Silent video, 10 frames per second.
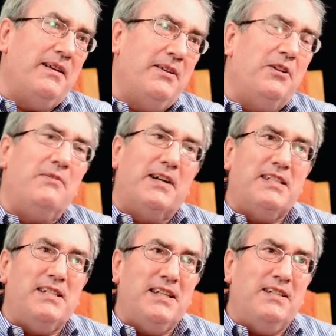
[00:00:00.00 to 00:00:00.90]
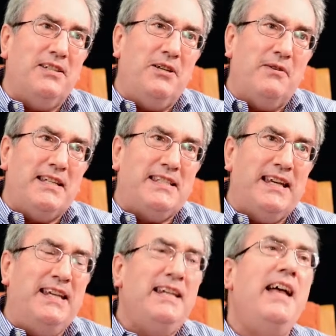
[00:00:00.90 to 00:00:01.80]
university in the
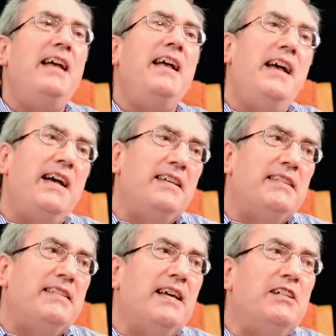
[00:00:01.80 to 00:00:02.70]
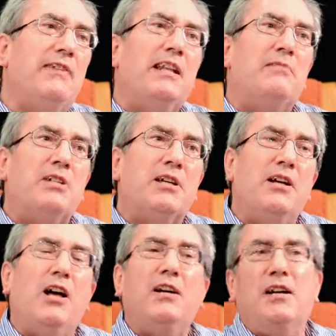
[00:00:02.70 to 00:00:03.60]
USA, has developed
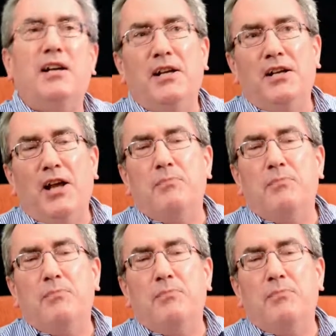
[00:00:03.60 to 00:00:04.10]
a